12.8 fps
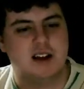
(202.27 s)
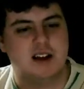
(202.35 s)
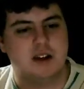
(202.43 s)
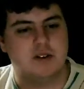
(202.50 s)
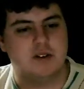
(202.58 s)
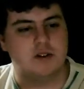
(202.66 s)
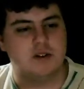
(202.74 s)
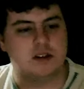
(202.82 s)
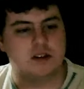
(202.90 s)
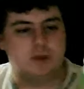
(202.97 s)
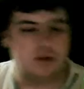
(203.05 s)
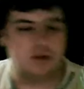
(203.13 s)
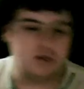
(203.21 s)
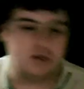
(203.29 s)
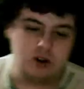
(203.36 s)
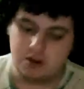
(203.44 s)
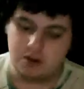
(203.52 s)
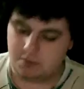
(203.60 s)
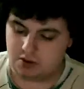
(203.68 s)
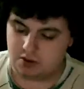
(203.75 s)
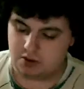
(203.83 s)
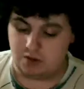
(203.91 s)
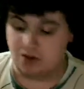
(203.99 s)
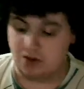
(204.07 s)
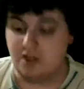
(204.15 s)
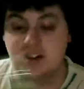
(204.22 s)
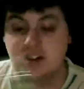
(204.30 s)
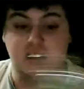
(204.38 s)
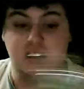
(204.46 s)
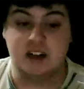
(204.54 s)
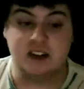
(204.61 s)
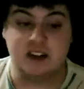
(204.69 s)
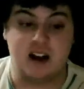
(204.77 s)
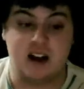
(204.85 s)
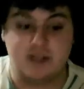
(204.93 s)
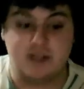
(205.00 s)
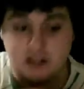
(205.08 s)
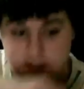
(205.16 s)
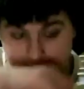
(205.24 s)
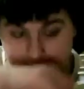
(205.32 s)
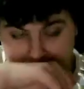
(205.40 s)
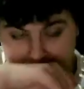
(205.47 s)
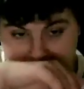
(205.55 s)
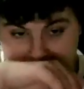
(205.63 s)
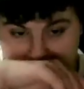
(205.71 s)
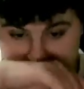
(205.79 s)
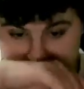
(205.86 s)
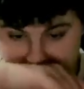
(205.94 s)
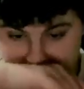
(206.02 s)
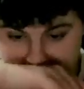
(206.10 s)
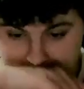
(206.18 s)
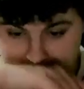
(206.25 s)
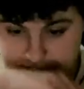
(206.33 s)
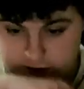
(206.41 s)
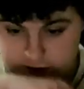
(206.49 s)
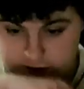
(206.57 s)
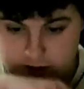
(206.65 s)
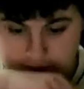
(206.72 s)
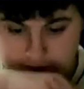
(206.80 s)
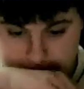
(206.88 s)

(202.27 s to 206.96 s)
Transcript: Love holding this bottle, it's awesome, so I'm really, really glad to have this, for sure.